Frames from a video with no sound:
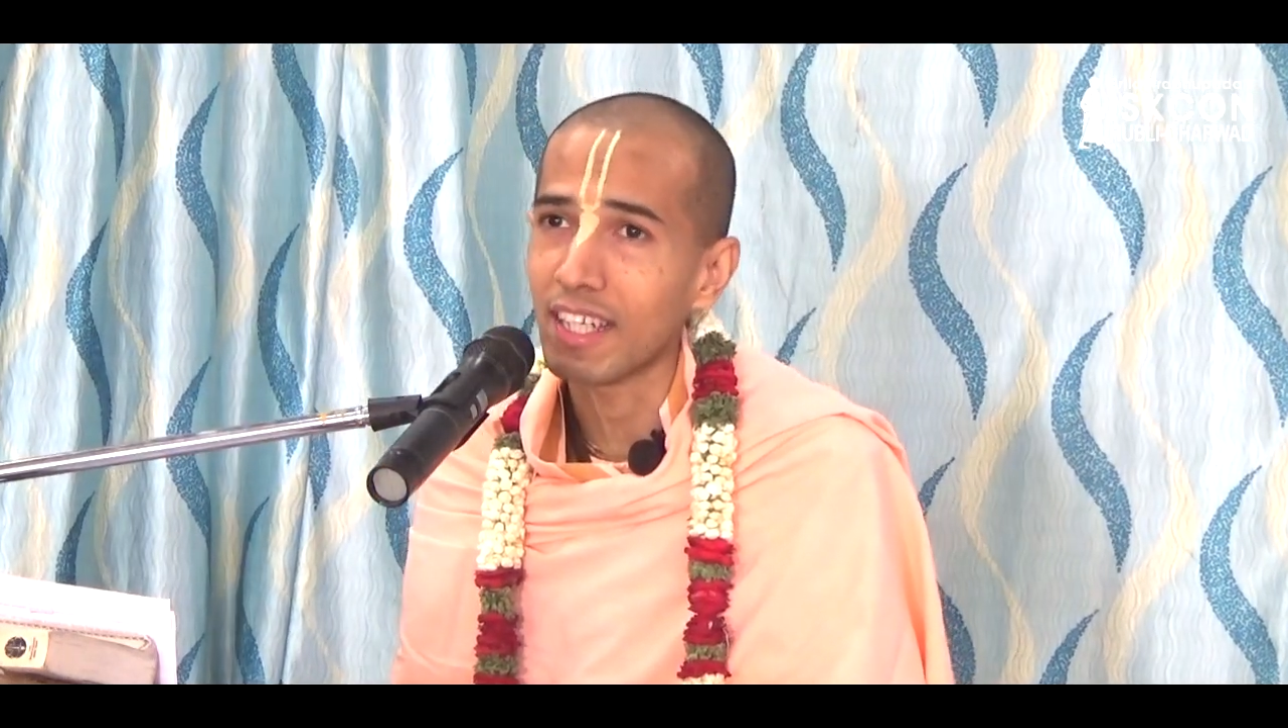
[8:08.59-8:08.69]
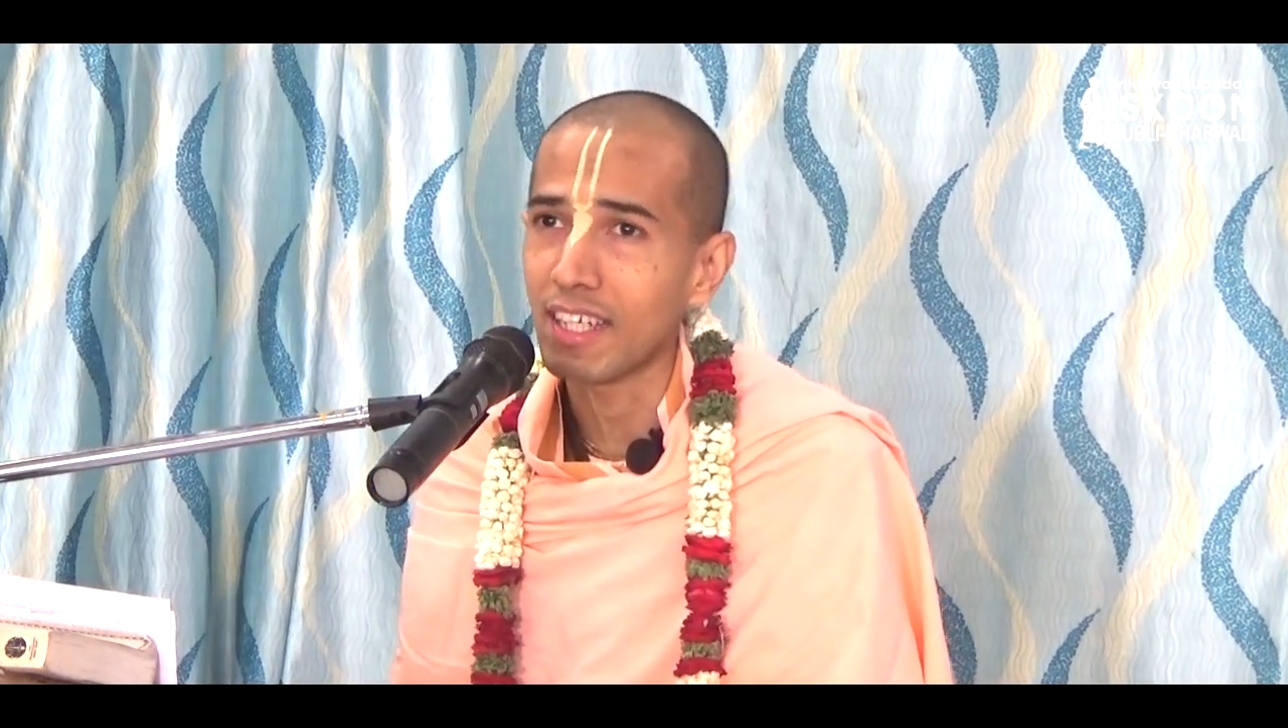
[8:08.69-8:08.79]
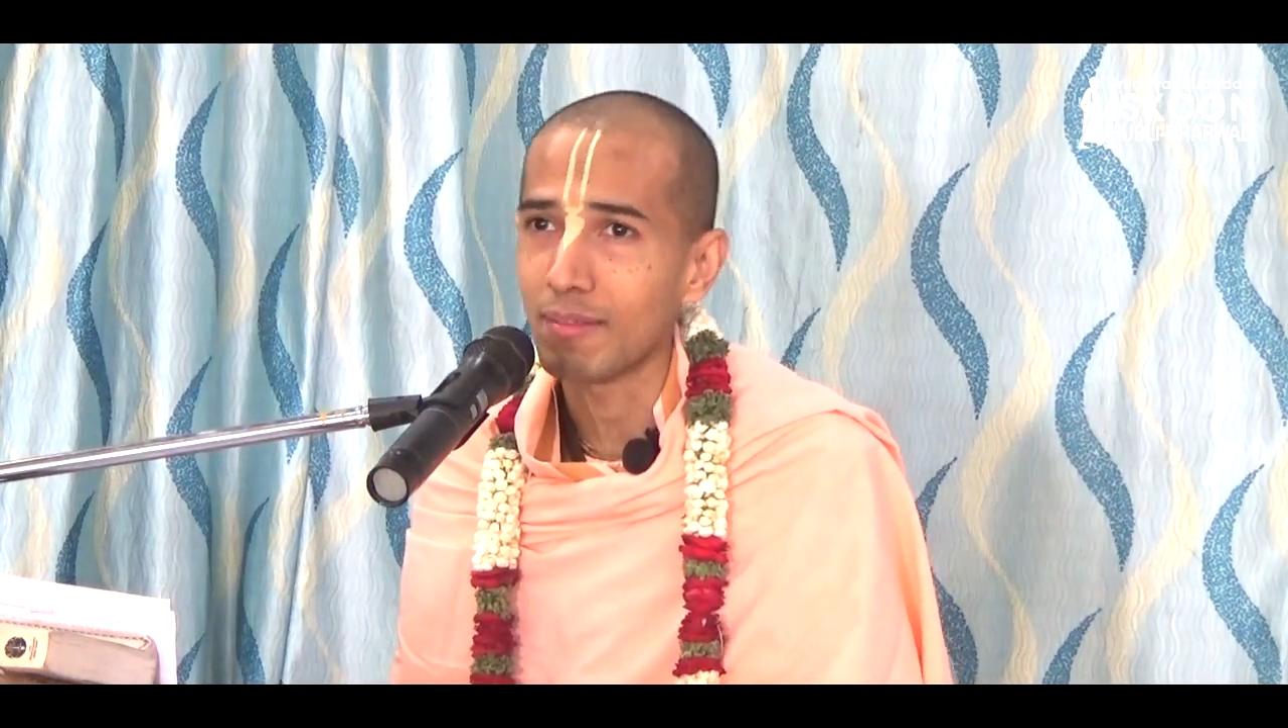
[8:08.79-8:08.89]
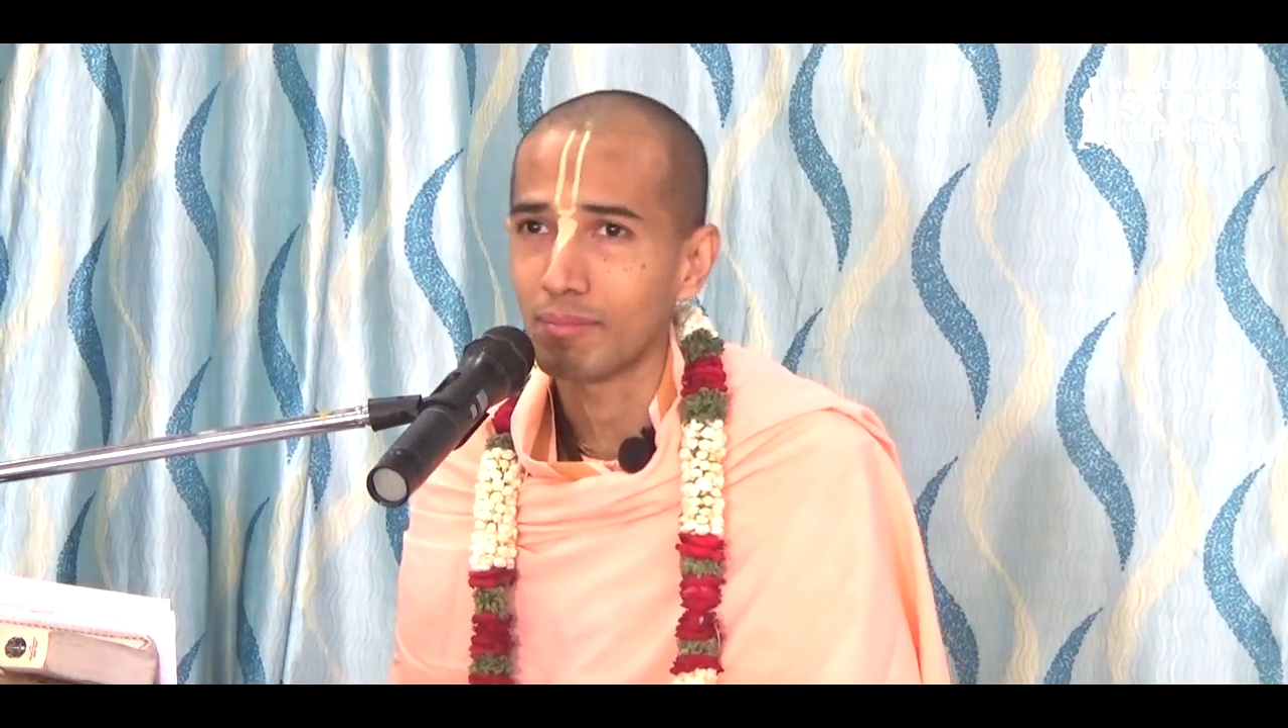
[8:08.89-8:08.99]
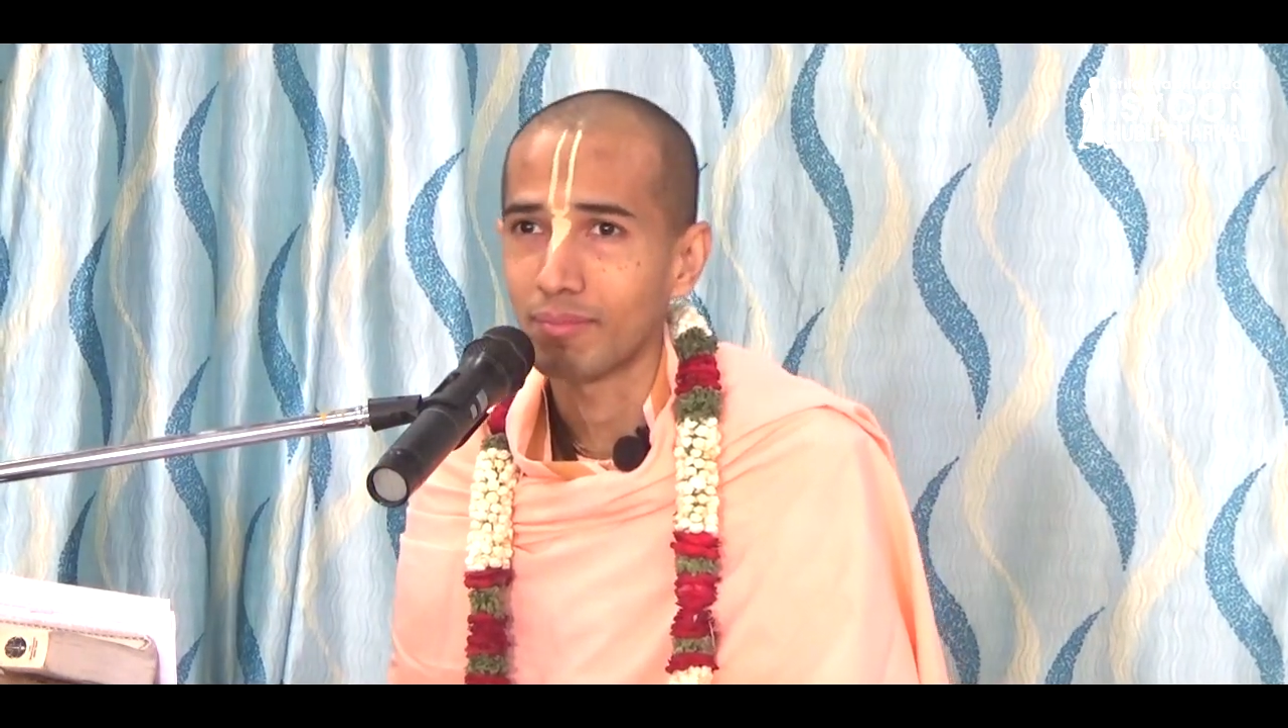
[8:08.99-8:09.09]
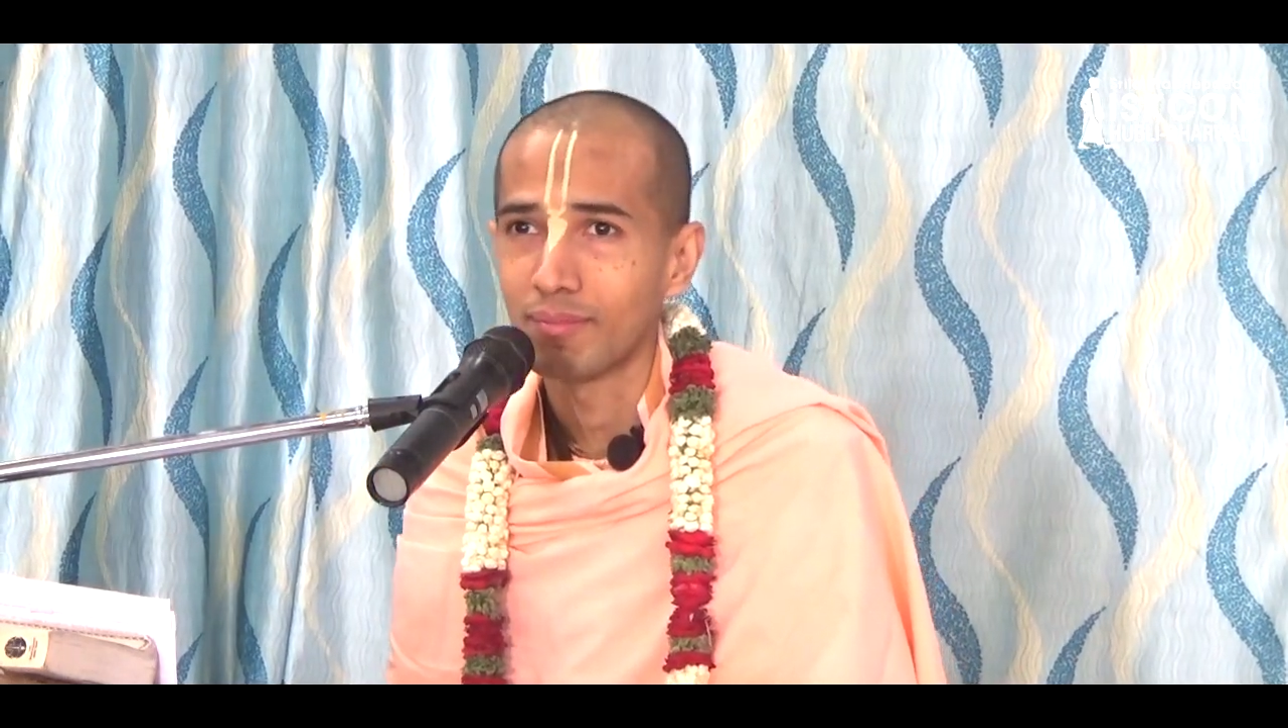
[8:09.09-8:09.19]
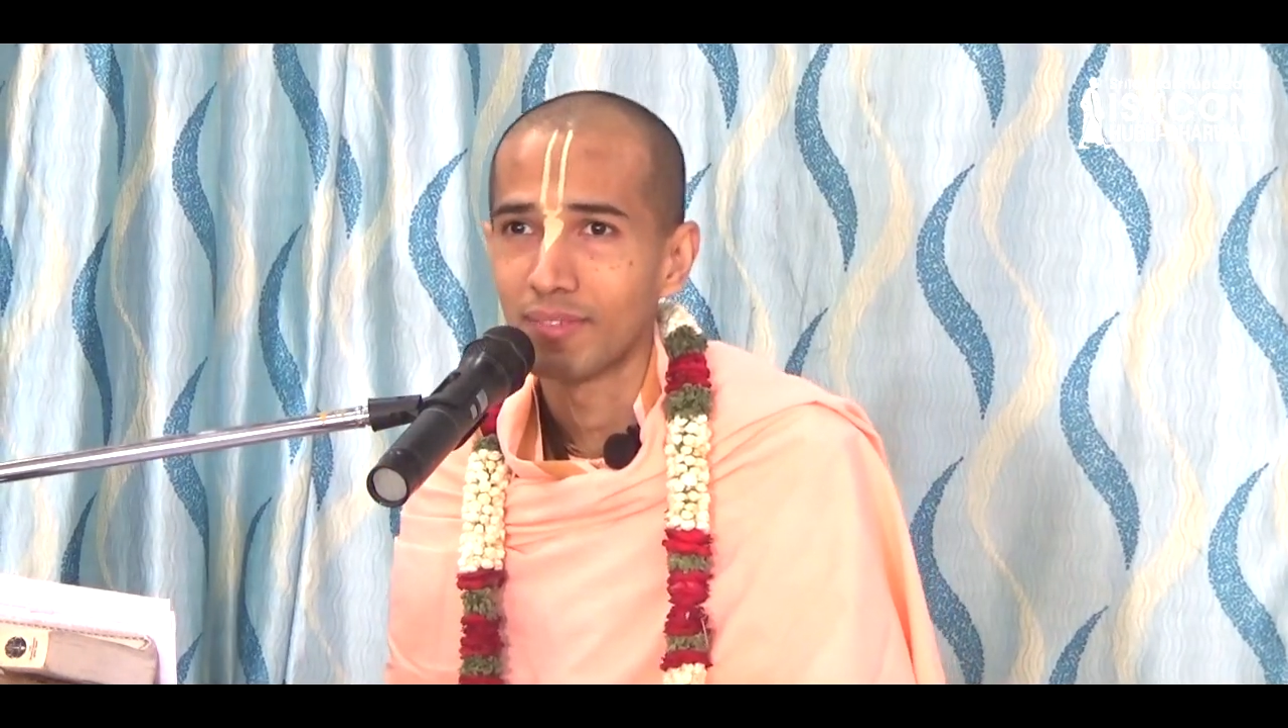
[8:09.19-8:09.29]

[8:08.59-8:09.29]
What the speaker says: came